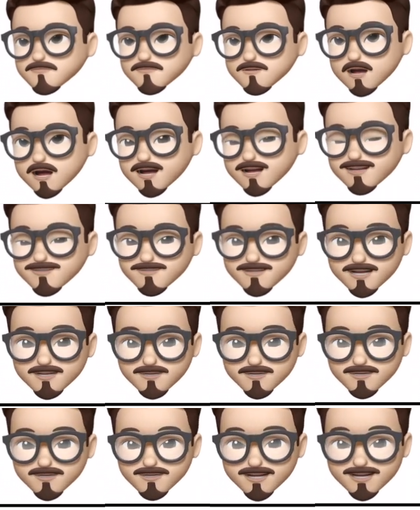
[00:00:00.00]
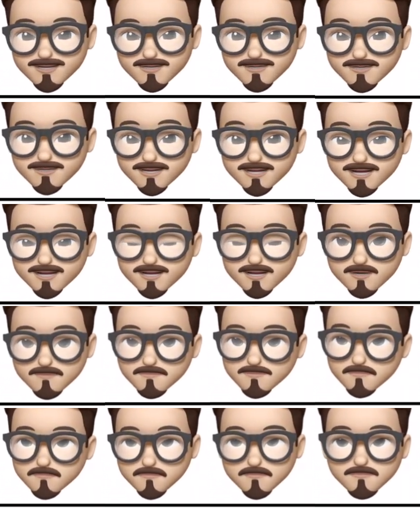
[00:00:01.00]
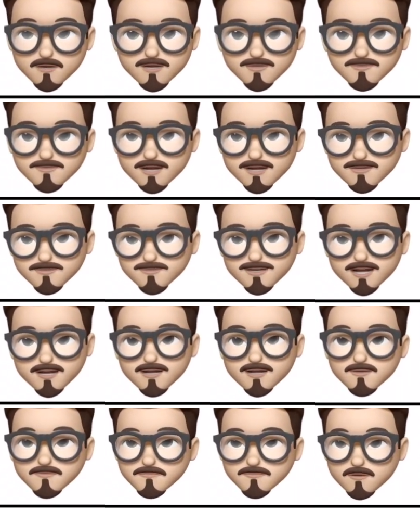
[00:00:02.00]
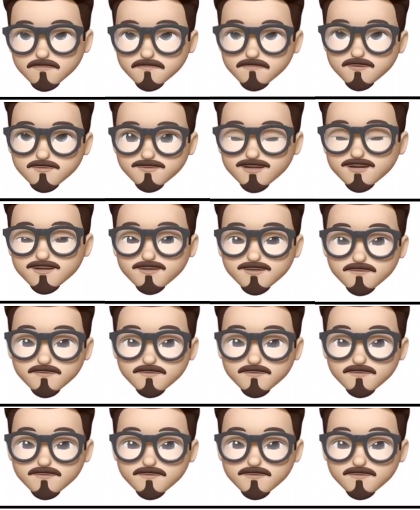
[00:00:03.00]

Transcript: as such, as that's extending from the center